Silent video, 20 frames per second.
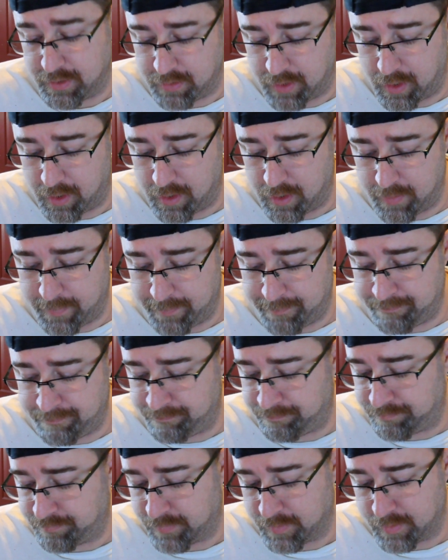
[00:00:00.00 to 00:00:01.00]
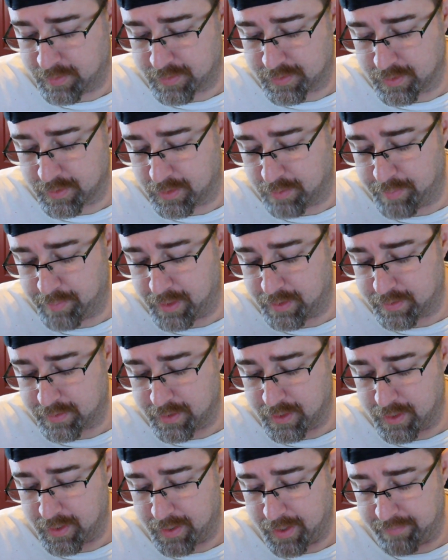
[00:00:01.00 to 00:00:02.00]
It's a little bit
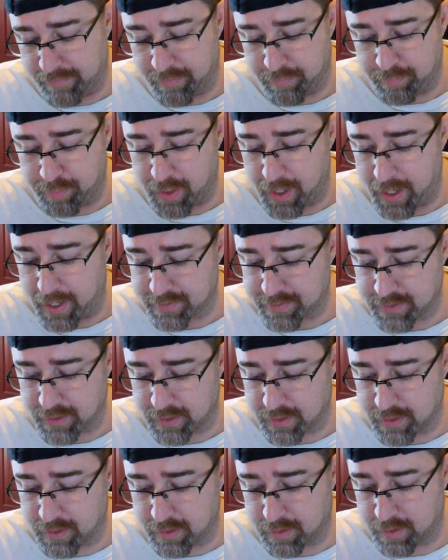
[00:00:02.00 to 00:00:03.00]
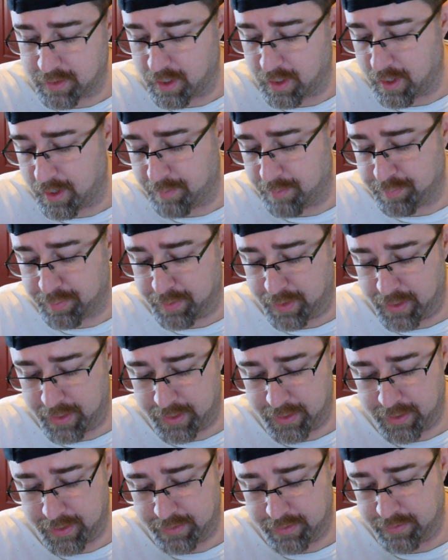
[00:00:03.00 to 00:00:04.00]
of a plastic cup
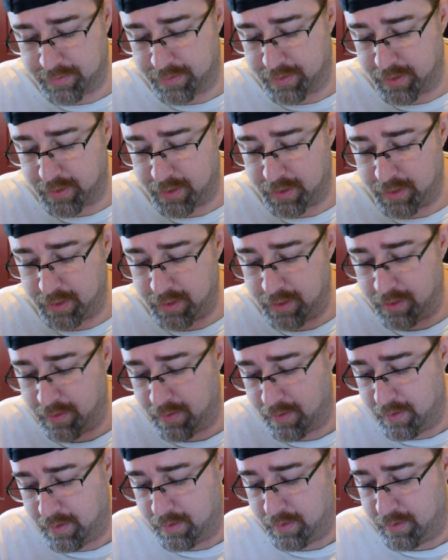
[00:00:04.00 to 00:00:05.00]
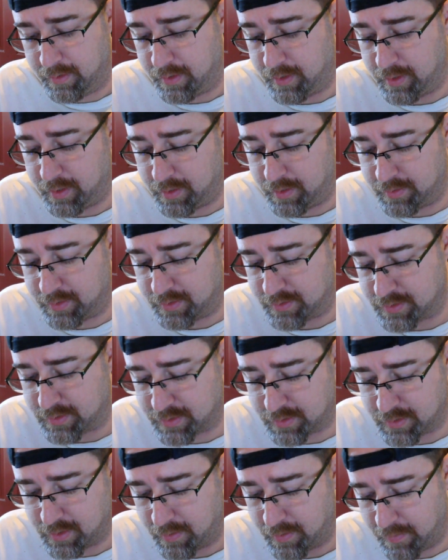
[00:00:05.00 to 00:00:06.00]
and the
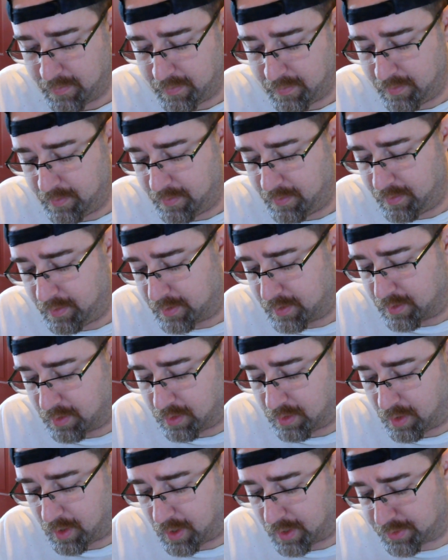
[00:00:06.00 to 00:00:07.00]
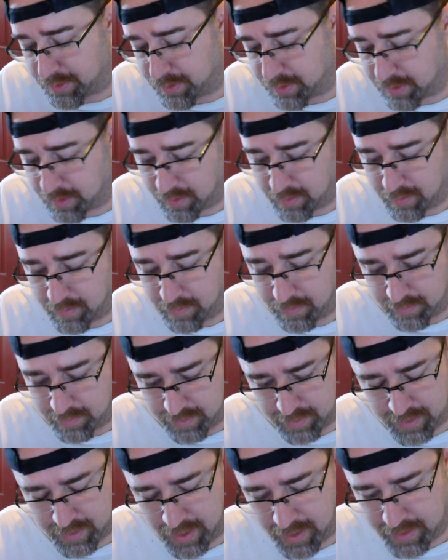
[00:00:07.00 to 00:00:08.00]
this cloth
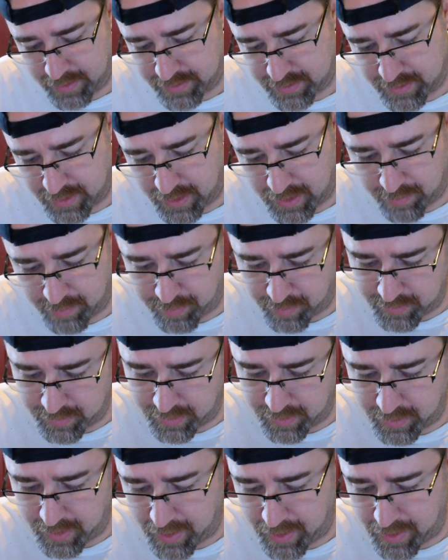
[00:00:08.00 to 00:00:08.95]
kind of set up on the